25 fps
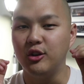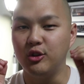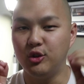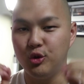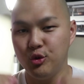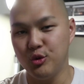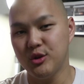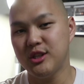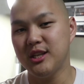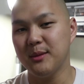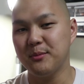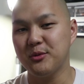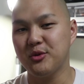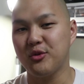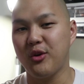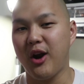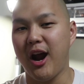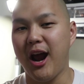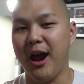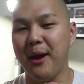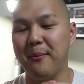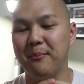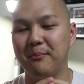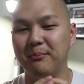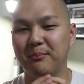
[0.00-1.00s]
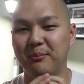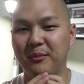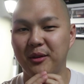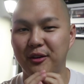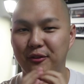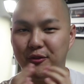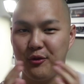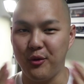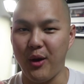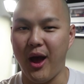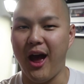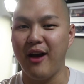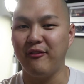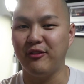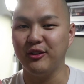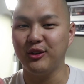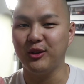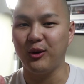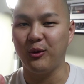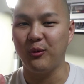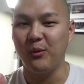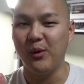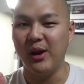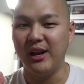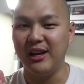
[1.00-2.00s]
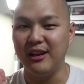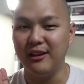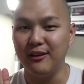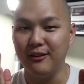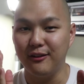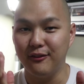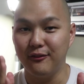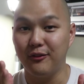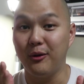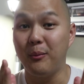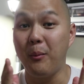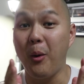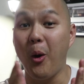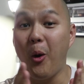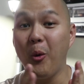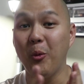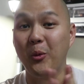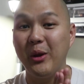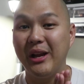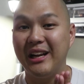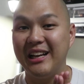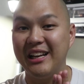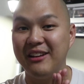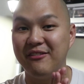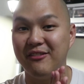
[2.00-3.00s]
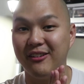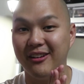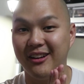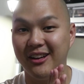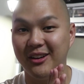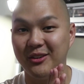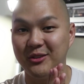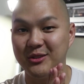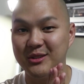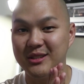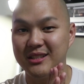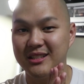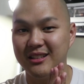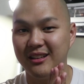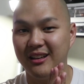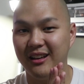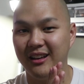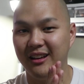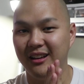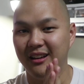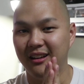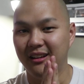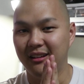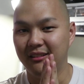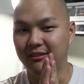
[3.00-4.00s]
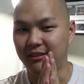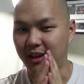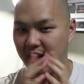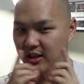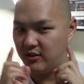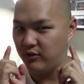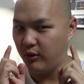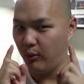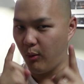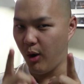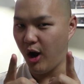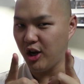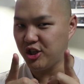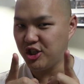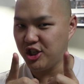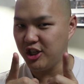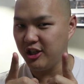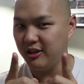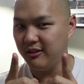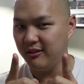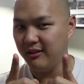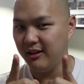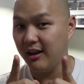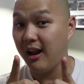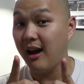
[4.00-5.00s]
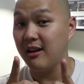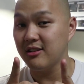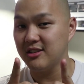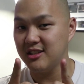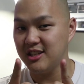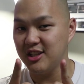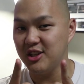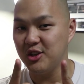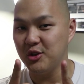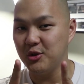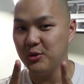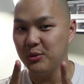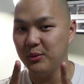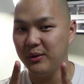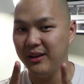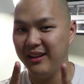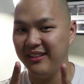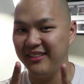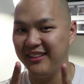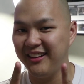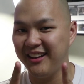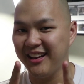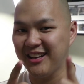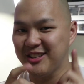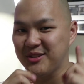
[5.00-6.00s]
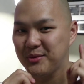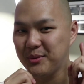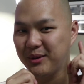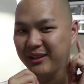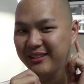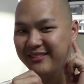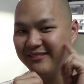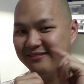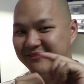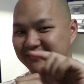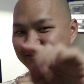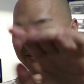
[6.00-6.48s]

do subscribe if you haven't already for more weekly videos. Thanks for watching, and I'll see you in the next one.